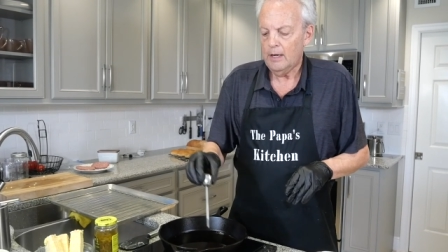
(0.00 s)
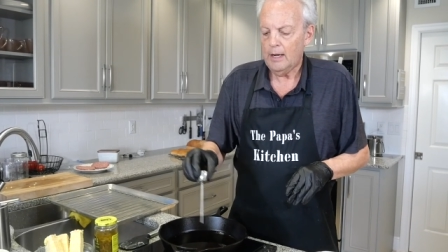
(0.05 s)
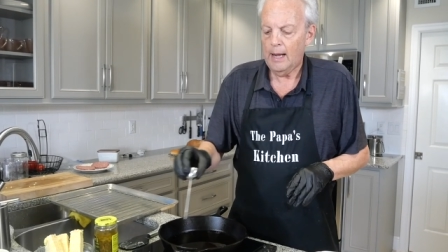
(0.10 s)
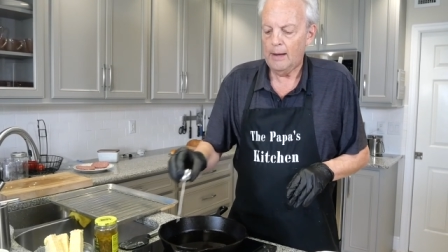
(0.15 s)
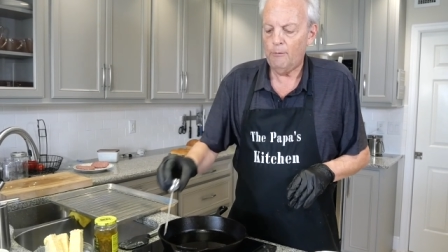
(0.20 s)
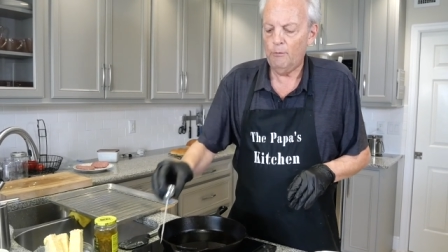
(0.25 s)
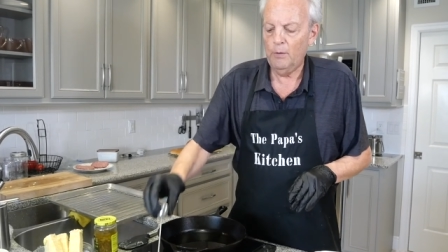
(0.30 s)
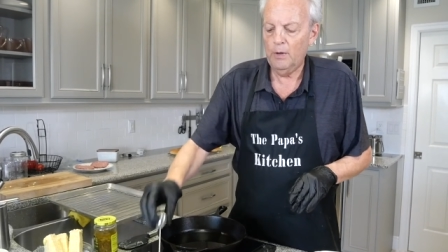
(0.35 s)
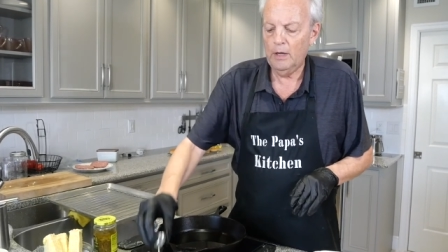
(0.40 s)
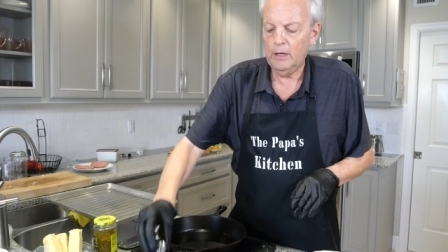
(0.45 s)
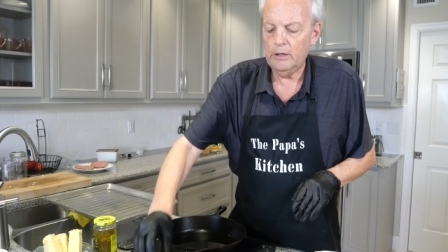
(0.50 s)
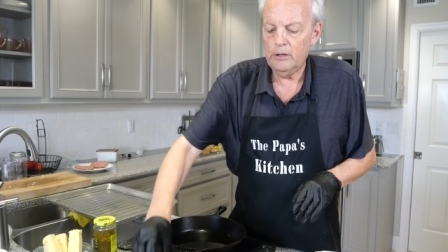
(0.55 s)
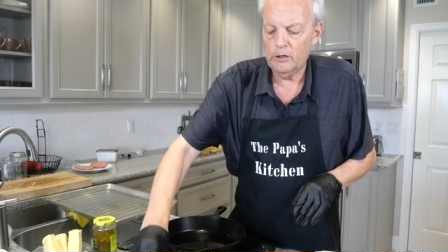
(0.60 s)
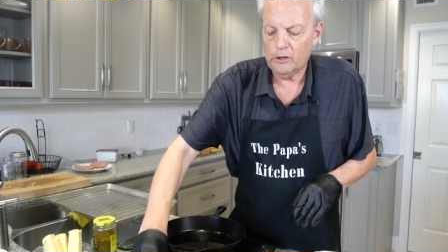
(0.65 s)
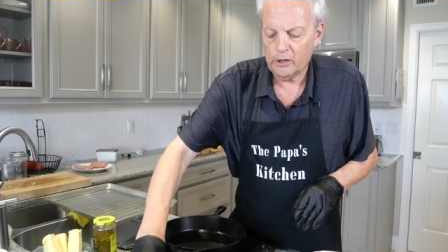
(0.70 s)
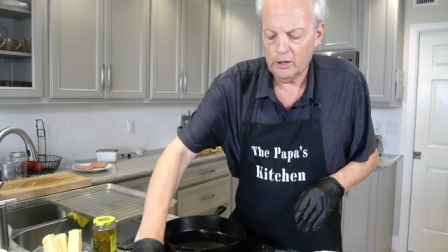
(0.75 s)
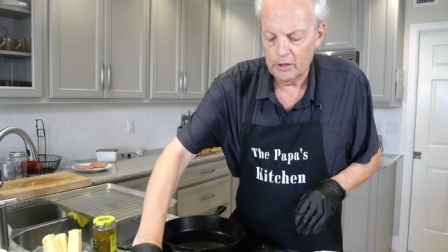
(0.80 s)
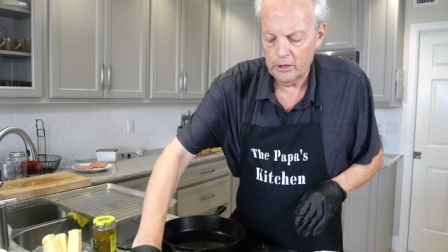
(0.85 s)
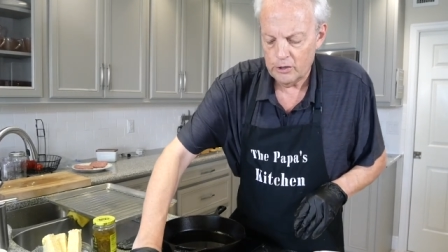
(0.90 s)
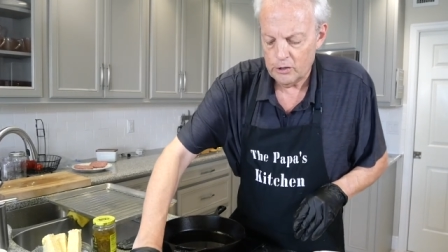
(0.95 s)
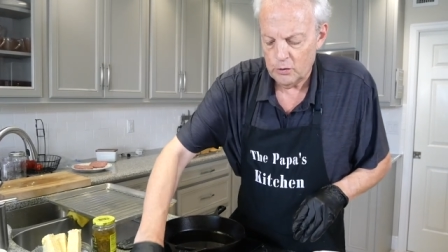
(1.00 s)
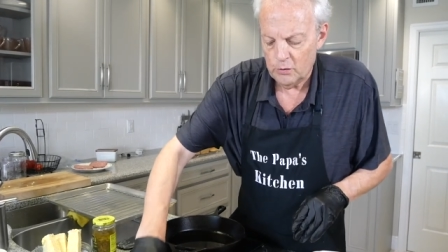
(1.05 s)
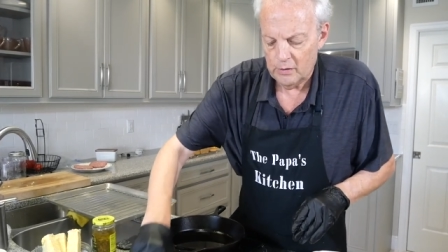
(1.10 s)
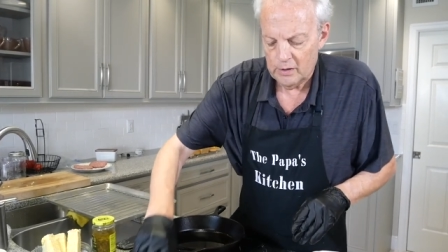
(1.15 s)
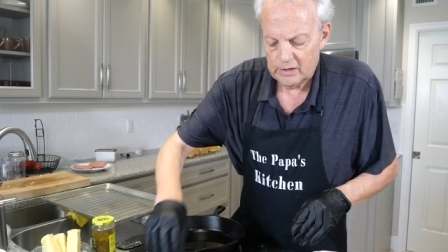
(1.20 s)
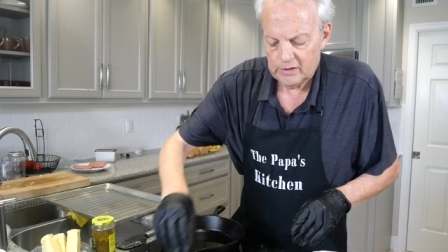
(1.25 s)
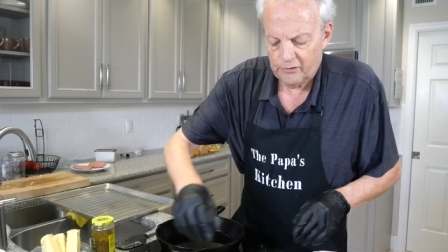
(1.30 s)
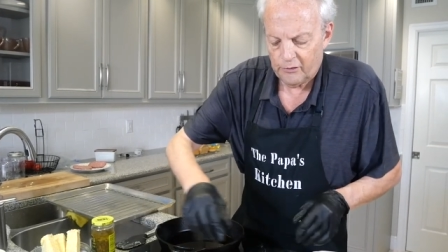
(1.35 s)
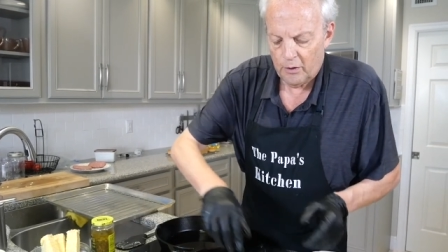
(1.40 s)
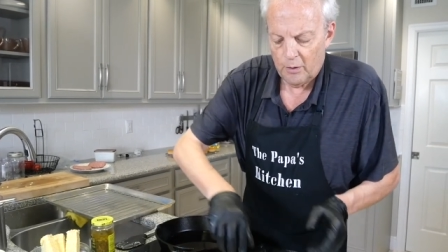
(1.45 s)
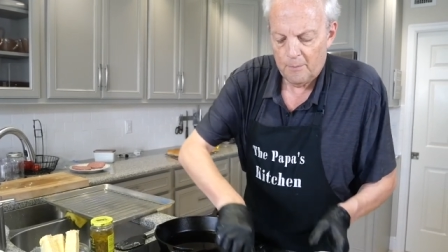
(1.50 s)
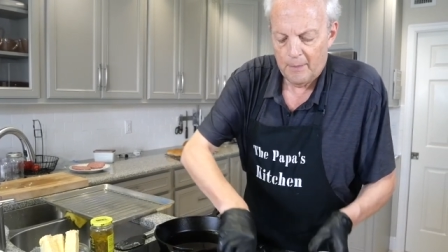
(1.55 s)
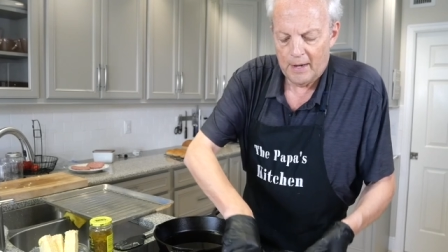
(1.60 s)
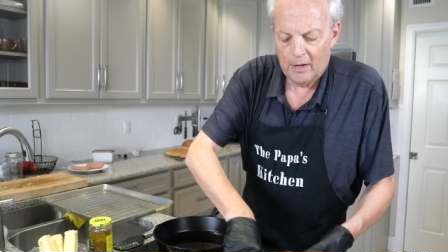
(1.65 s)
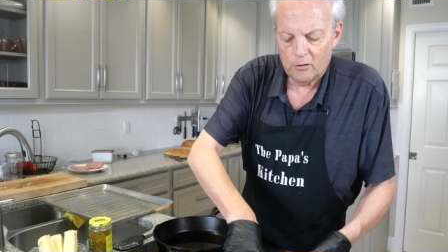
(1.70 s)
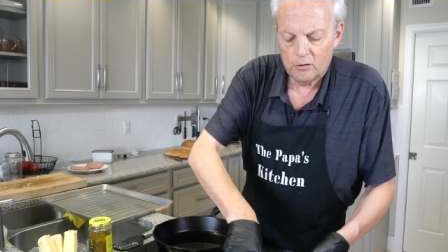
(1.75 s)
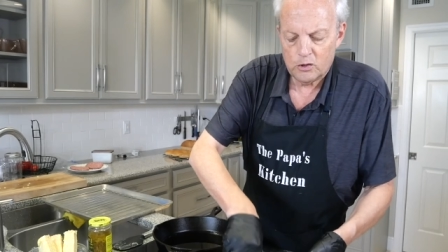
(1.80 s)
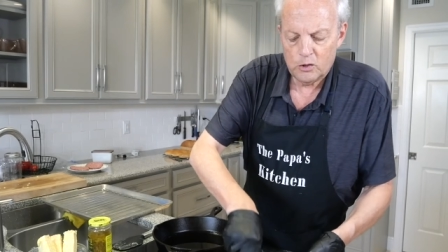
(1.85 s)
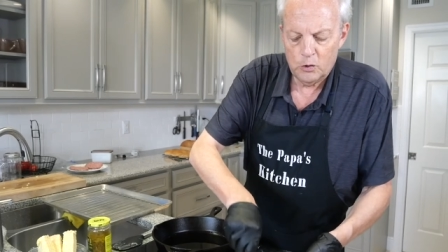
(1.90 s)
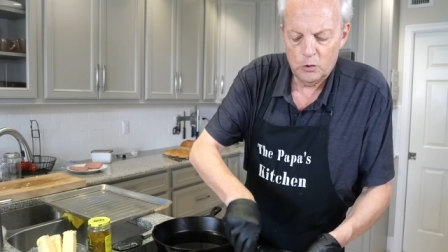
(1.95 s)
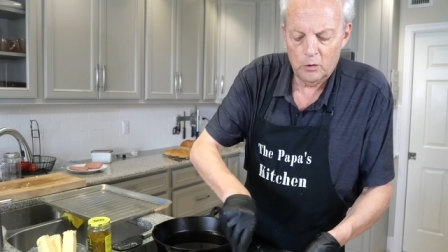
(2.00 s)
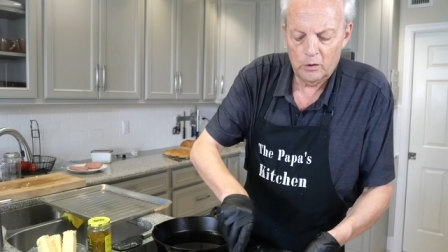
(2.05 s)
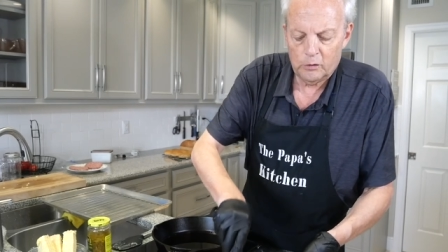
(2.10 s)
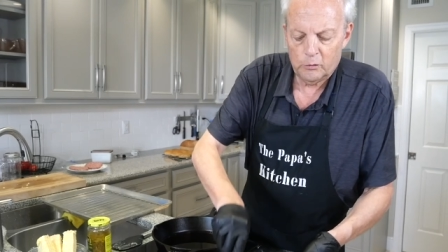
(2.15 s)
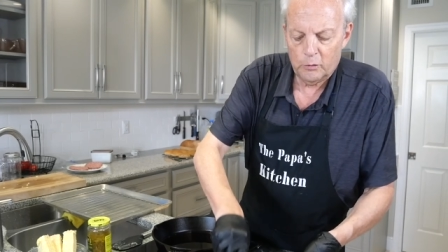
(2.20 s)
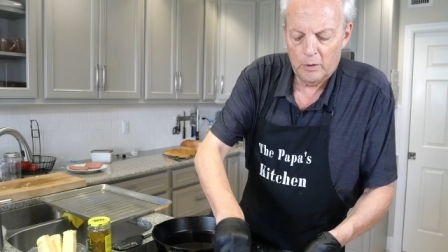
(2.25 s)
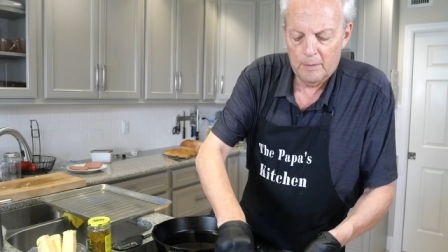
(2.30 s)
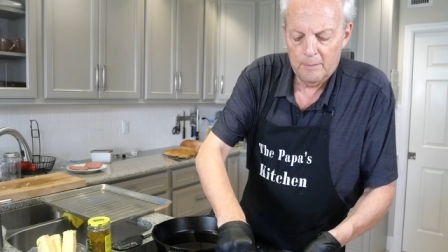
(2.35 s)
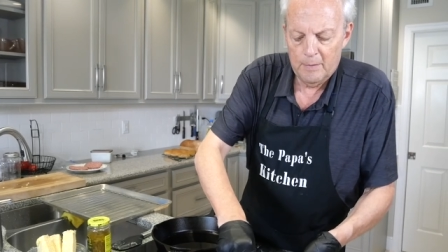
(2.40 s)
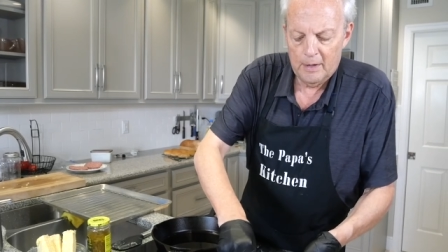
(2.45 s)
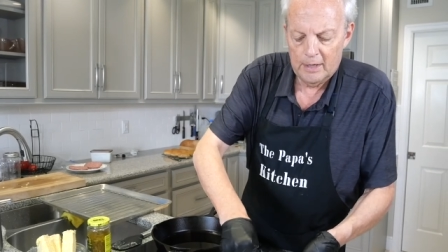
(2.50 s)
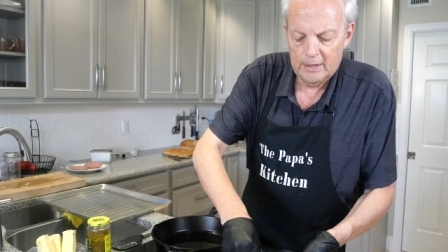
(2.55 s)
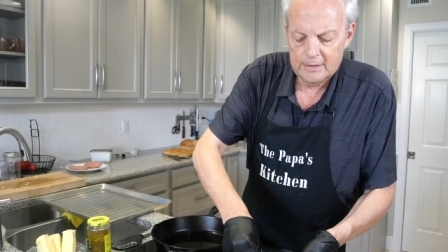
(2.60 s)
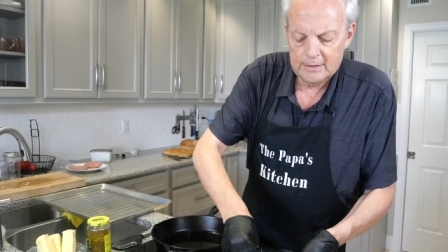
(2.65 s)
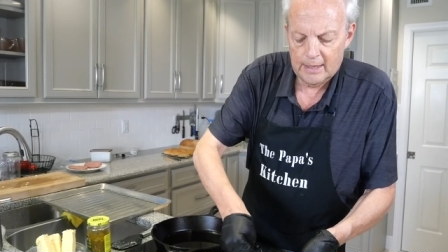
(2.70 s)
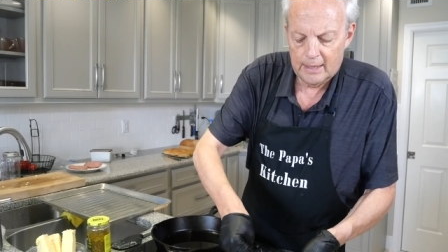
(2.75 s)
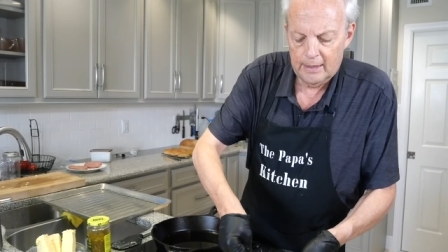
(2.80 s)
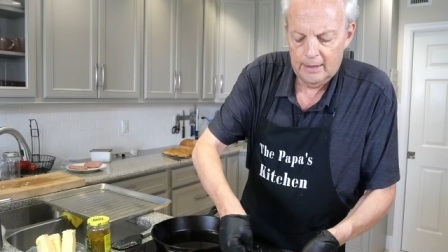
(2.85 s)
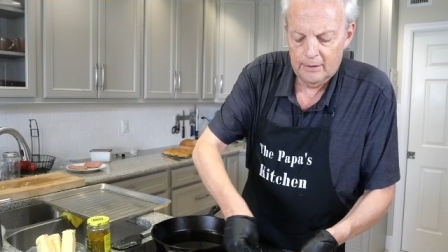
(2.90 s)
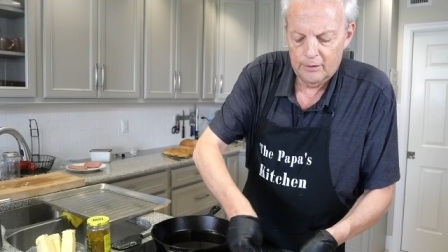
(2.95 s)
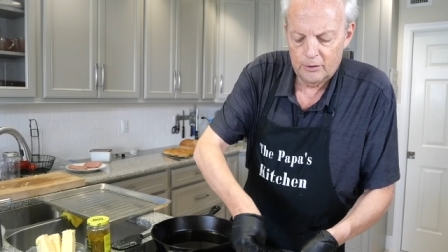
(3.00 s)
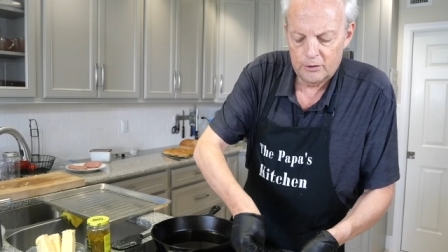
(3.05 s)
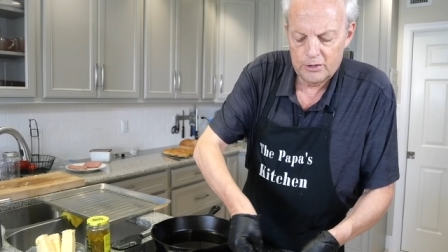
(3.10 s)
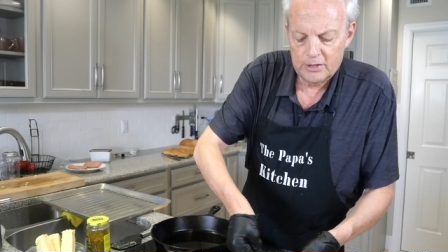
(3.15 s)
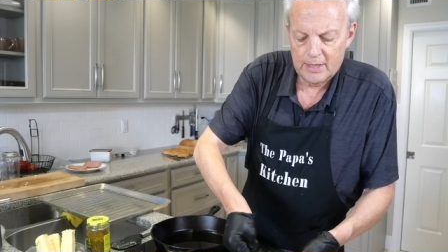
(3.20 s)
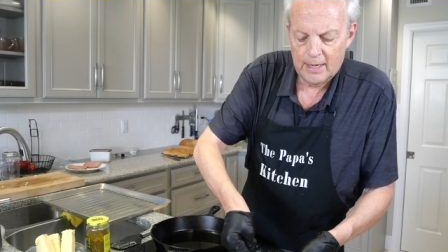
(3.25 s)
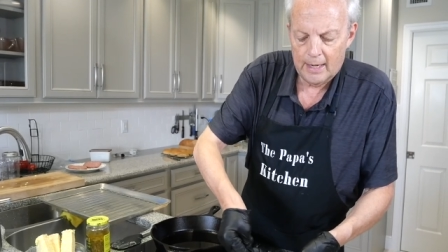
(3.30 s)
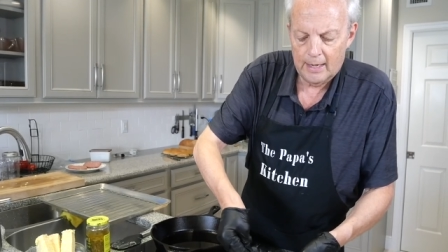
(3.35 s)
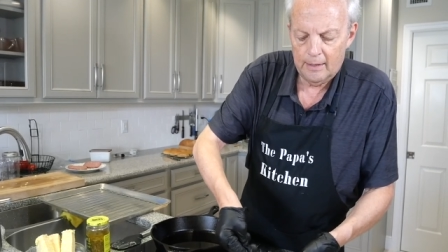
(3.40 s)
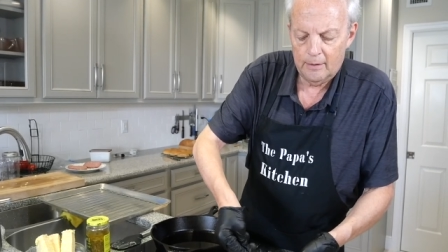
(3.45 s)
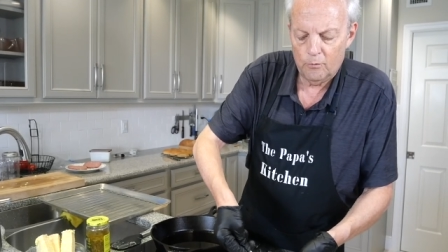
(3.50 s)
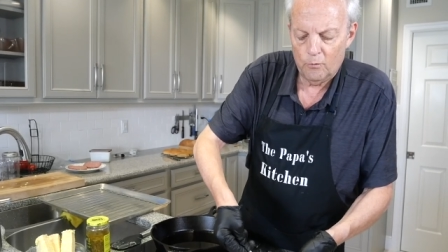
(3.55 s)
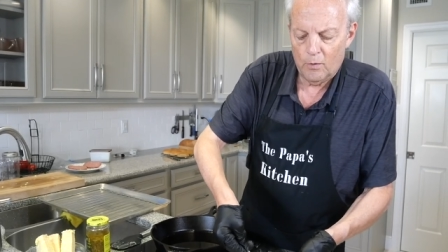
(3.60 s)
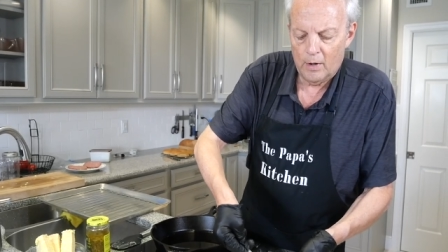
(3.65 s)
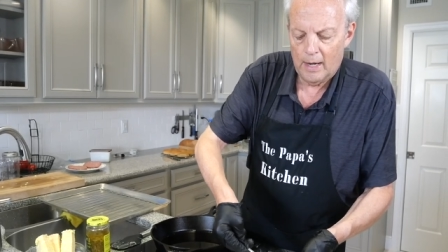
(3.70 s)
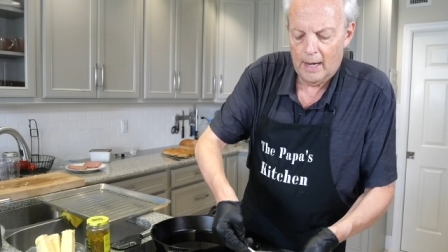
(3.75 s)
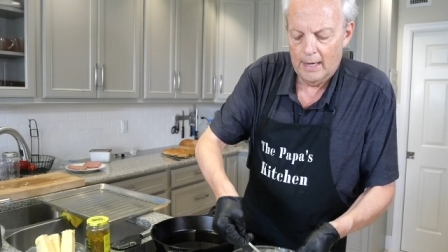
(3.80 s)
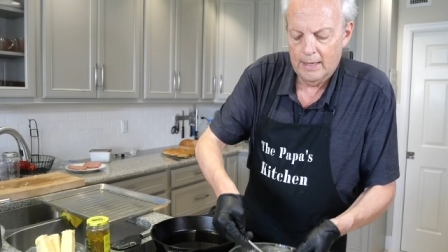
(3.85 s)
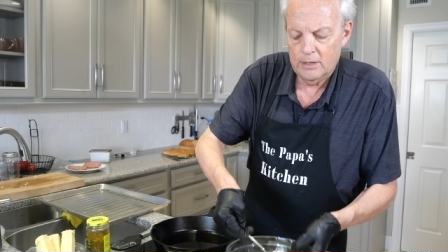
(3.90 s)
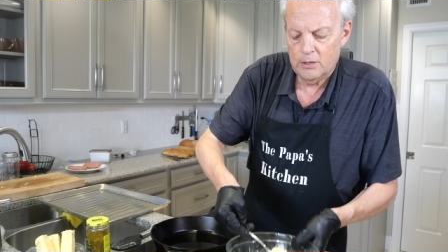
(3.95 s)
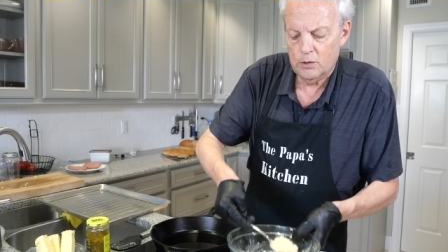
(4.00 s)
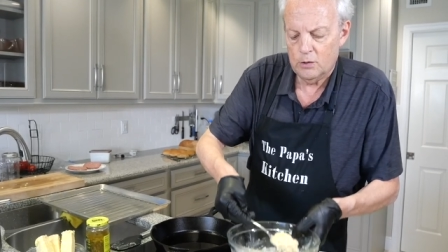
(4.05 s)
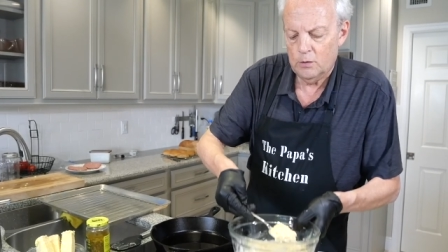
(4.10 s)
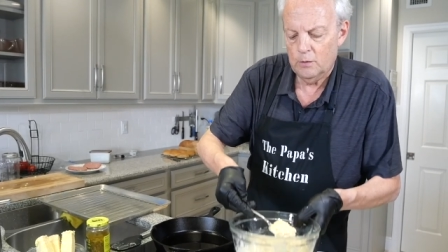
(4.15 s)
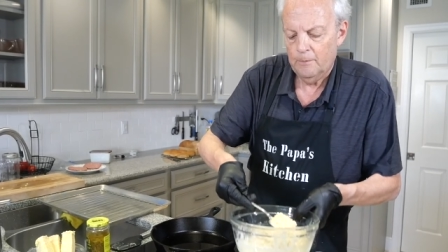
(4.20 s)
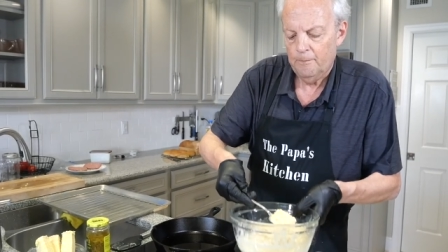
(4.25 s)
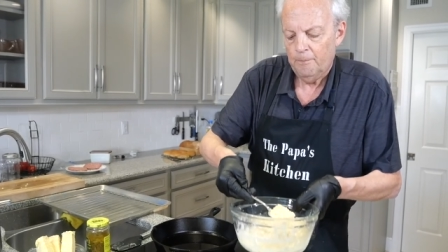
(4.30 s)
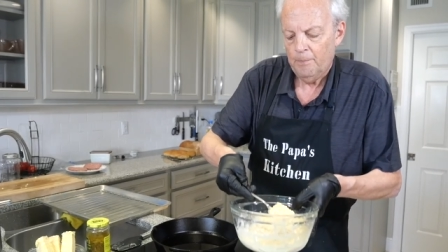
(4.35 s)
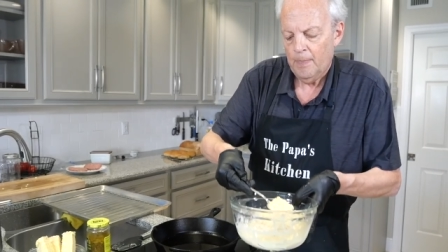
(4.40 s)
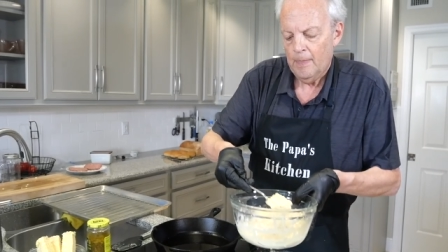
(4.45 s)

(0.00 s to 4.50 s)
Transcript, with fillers: and really you're gonna do this for about two or three minutes on either side and what I do